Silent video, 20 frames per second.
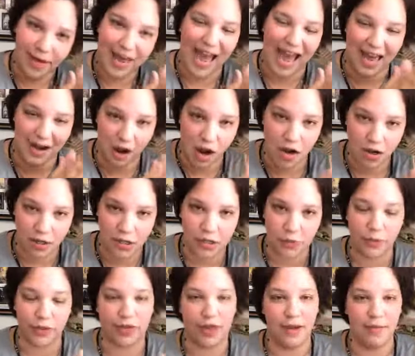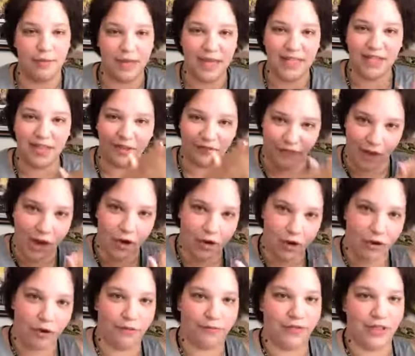had ankhs with them. He's the
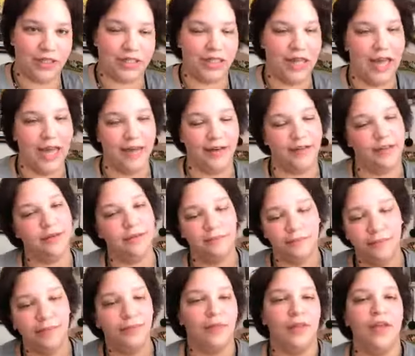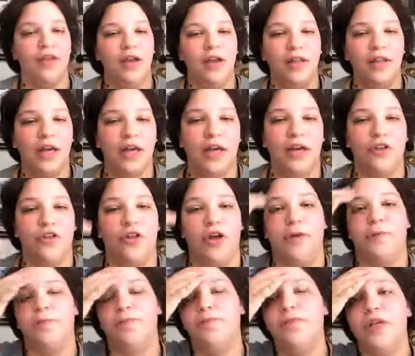pharaoh of this land. That kind of thing.
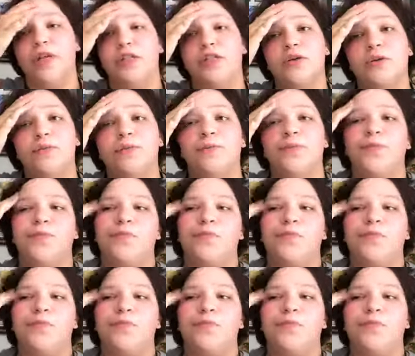So,